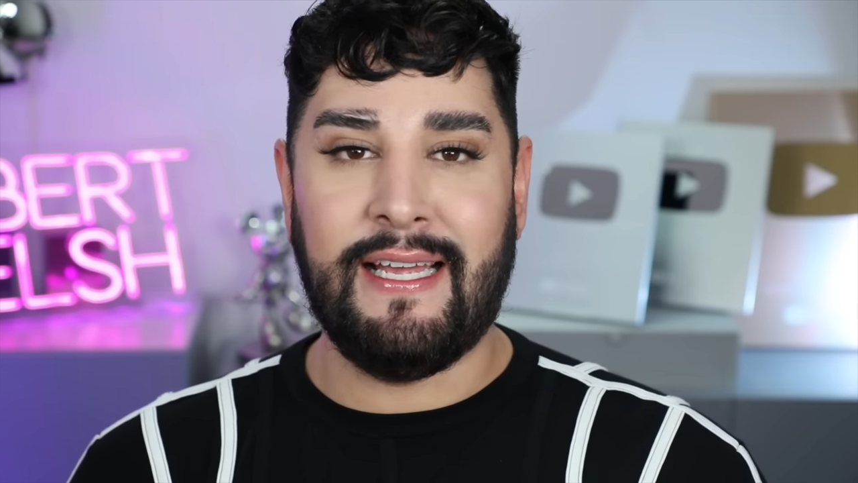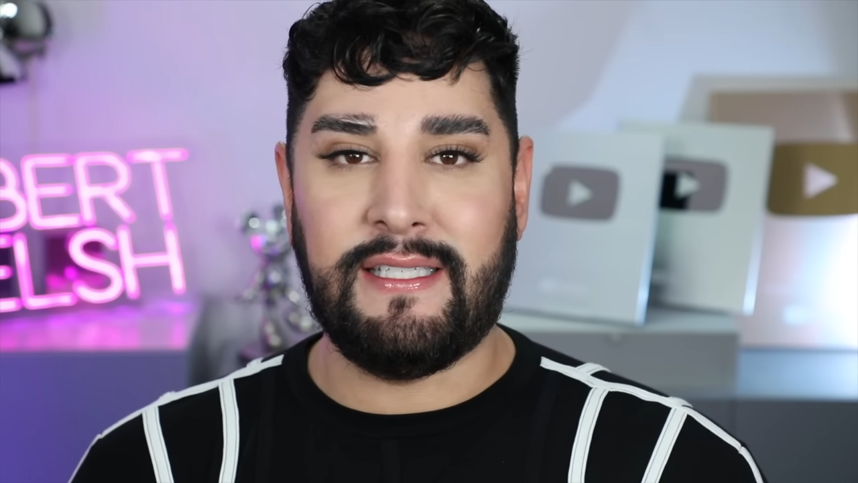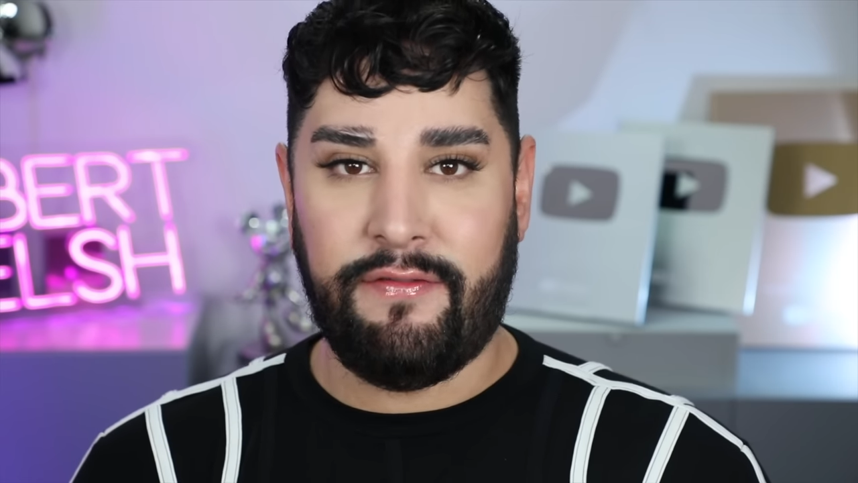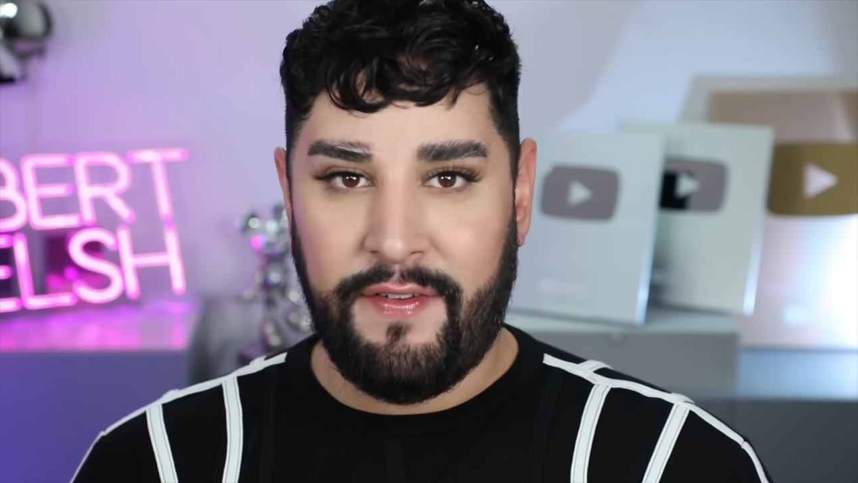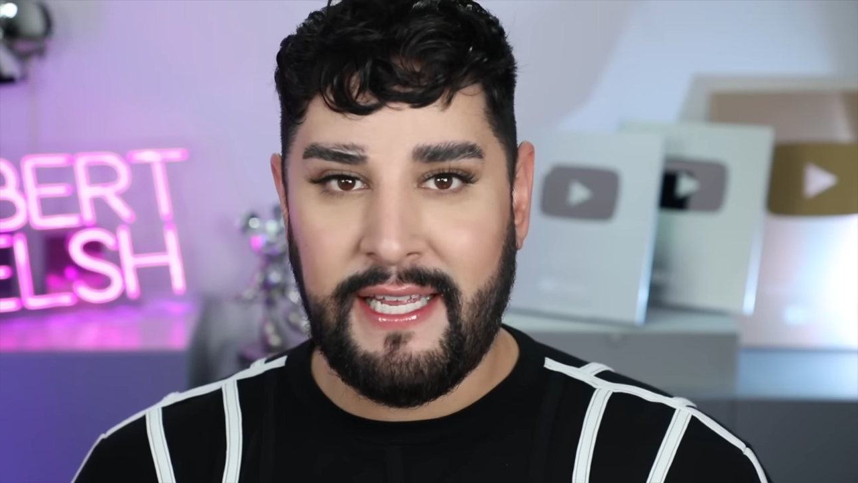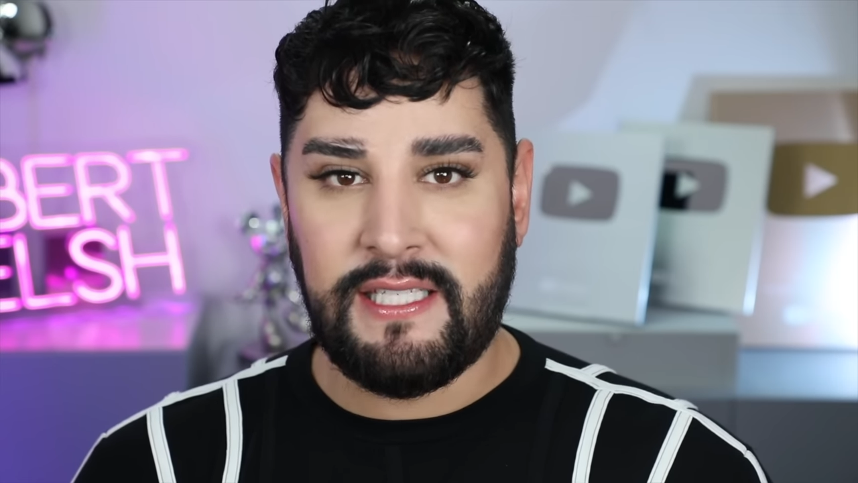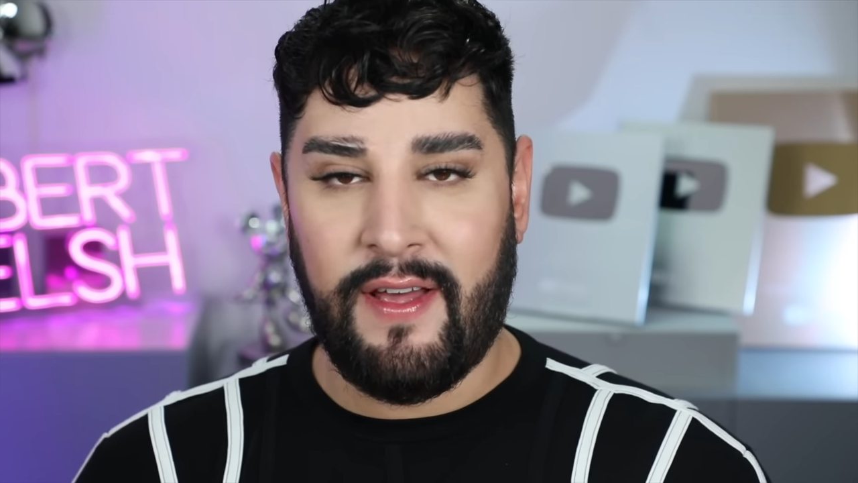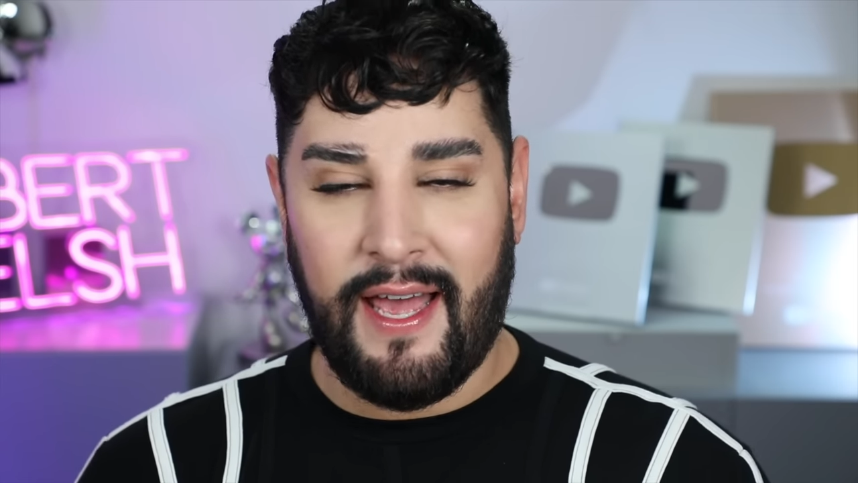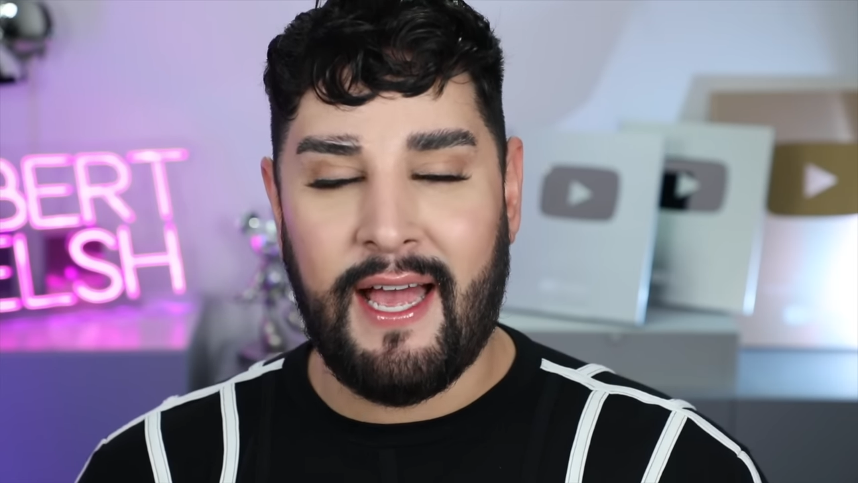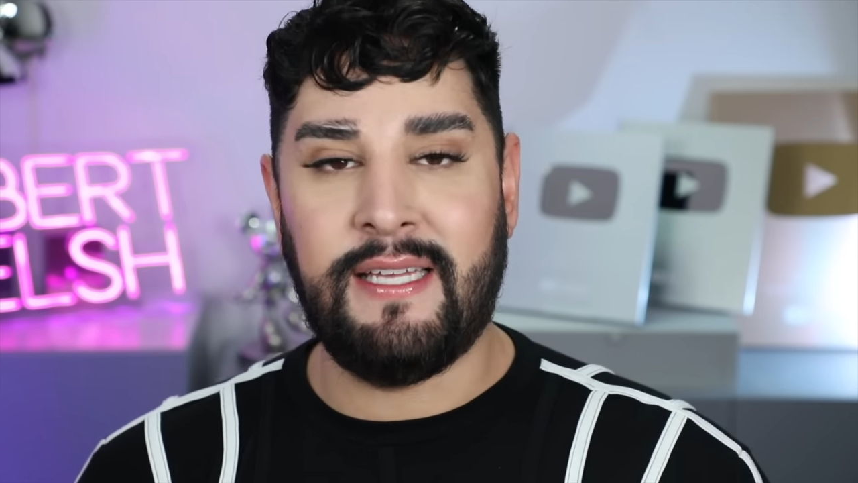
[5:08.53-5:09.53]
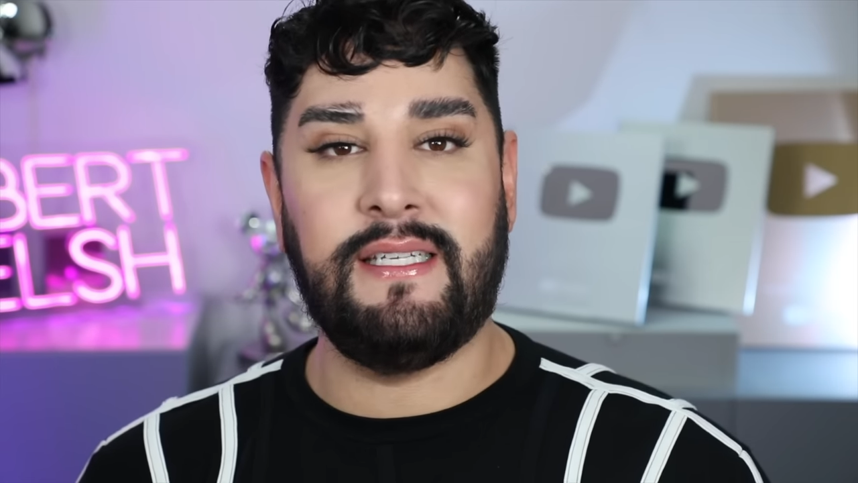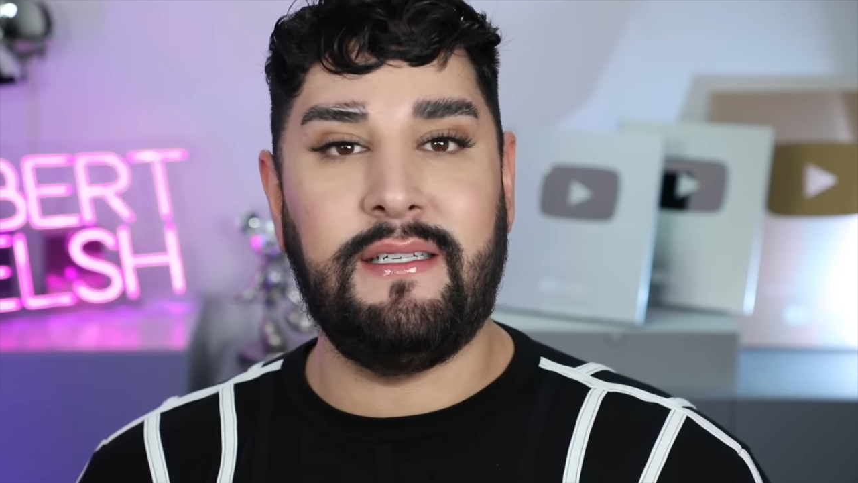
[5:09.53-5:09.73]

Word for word: as a face that has